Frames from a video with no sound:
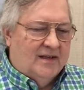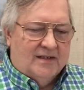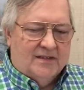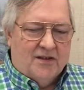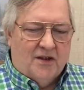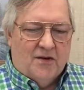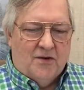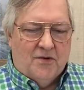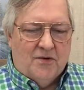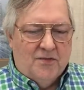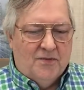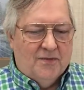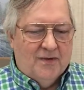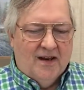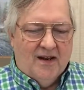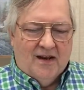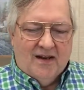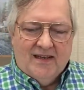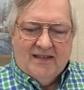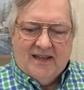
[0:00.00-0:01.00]
So,
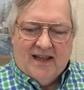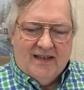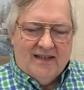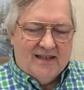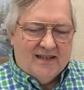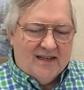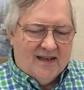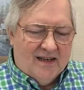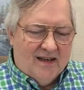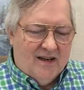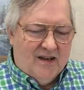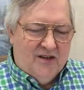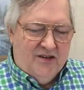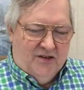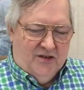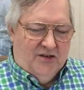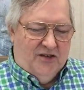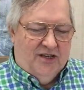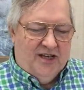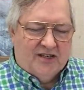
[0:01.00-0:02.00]
you know, he's saying just
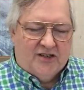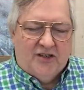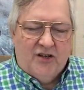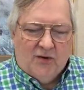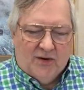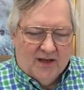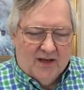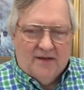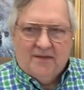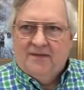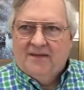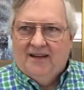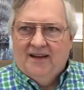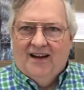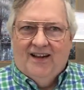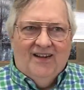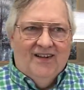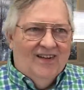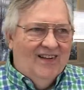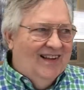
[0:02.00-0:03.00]
just do it,
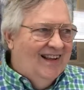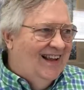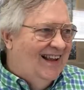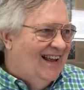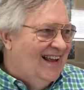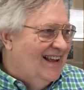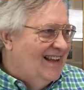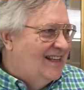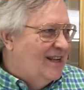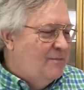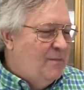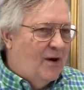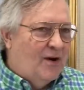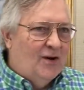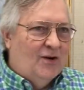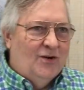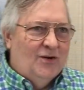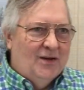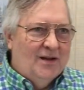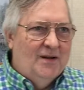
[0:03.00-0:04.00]
you know, to
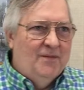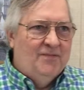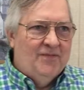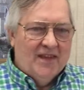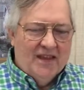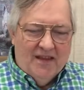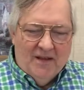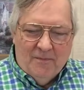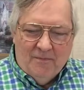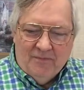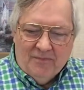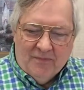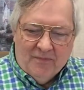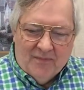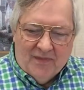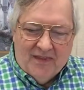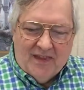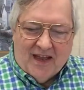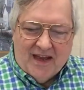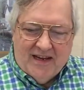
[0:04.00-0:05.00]
borrow uh,
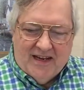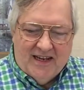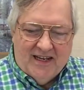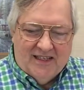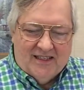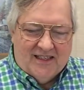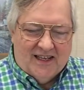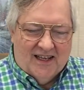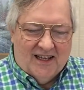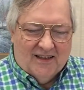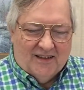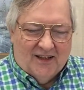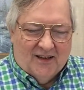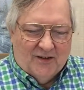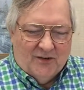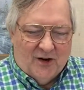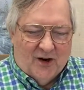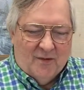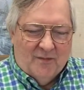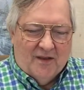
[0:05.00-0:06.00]
Nike's uh, the
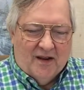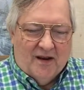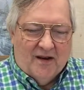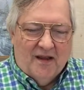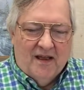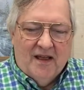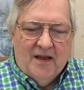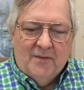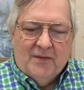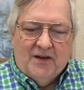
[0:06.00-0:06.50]
term there.